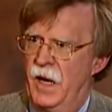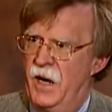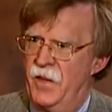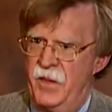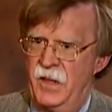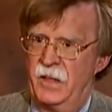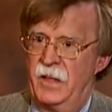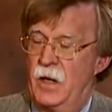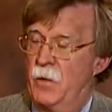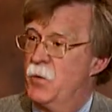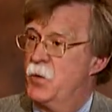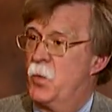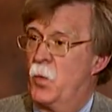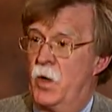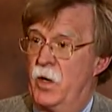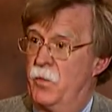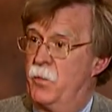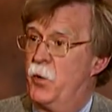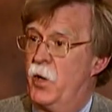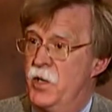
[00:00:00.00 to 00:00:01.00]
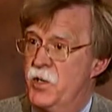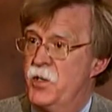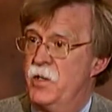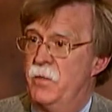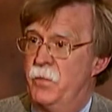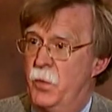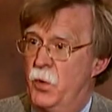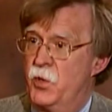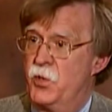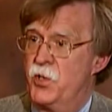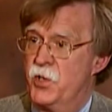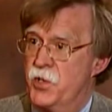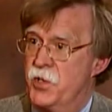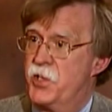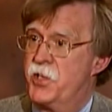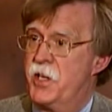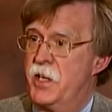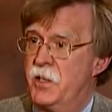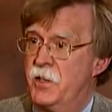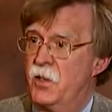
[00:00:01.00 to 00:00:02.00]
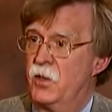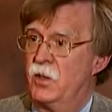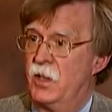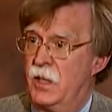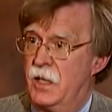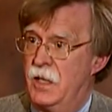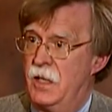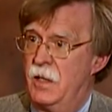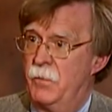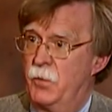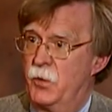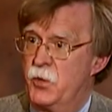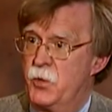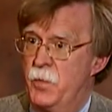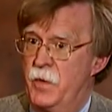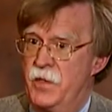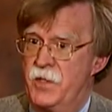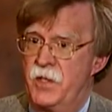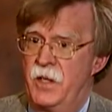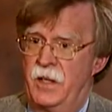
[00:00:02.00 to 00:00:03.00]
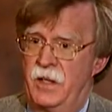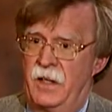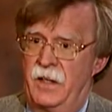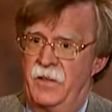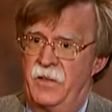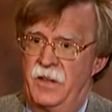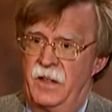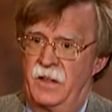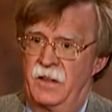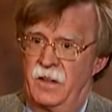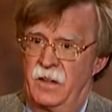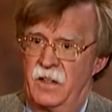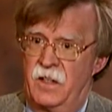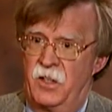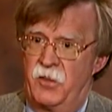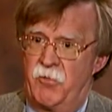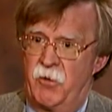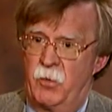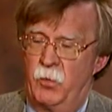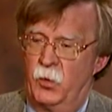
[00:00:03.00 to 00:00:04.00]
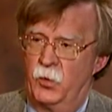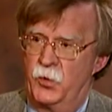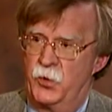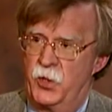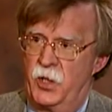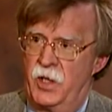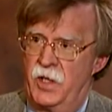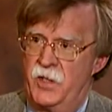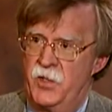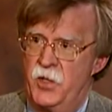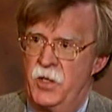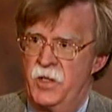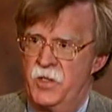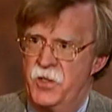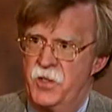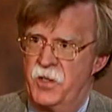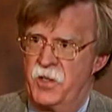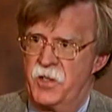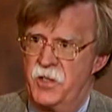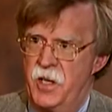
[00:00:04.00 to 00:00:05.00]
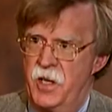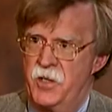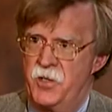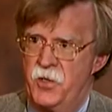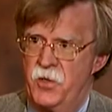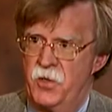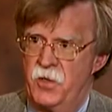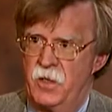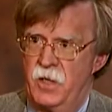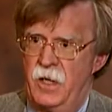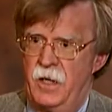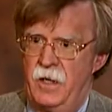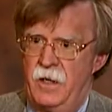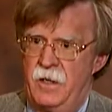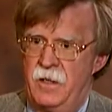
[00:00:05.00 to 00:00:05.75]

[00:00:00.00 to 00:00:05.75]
I think that was one of President Bush's signal accomplishments, and I think the country will judge his successor